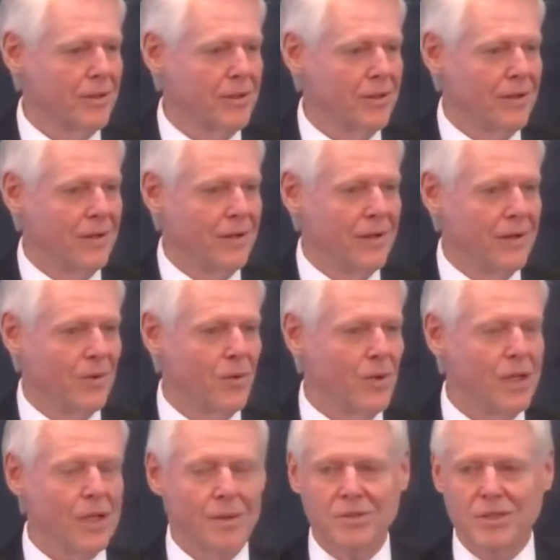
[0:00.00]
we come
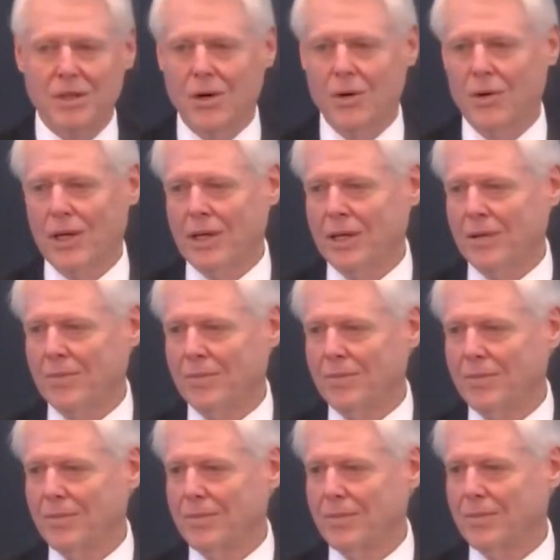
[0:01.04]
to know him
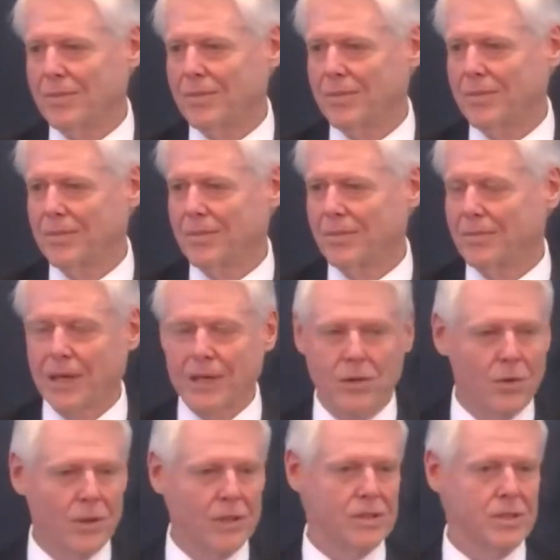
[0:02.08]
by knowing
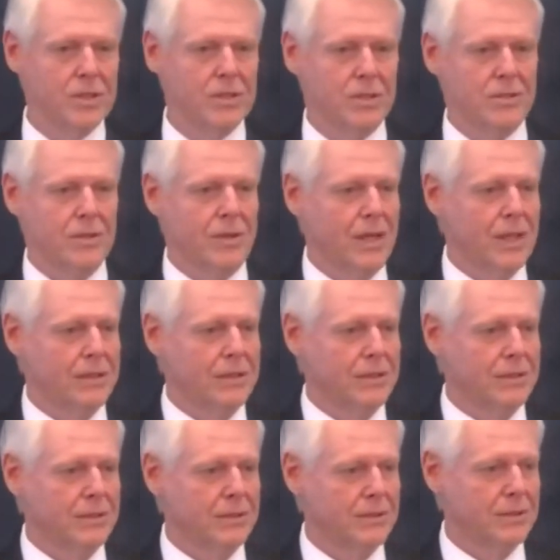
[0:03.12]
Jesus Christ
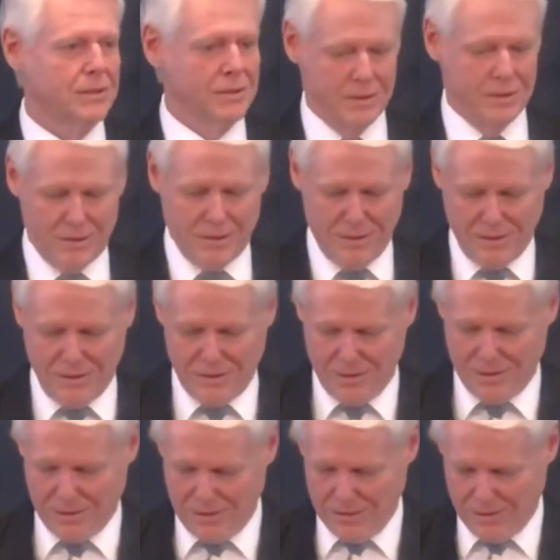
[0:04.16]

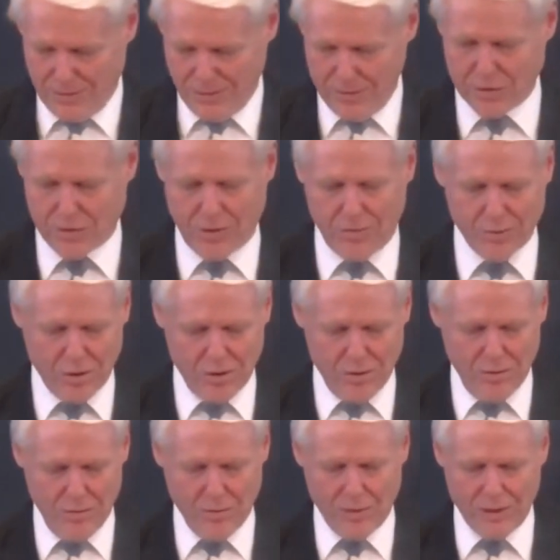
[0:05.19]
through Scripture,
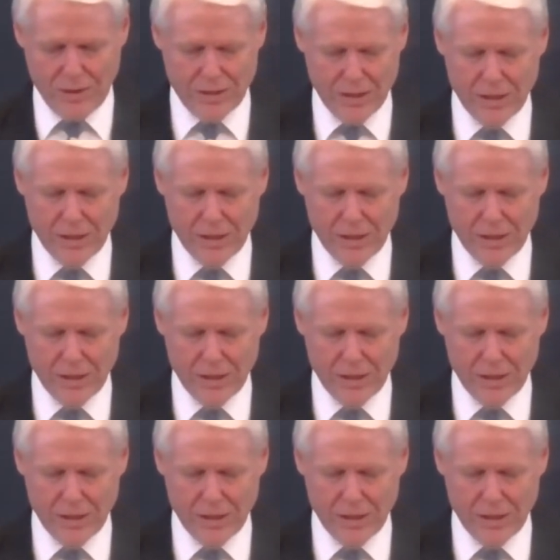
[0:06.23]
what he did,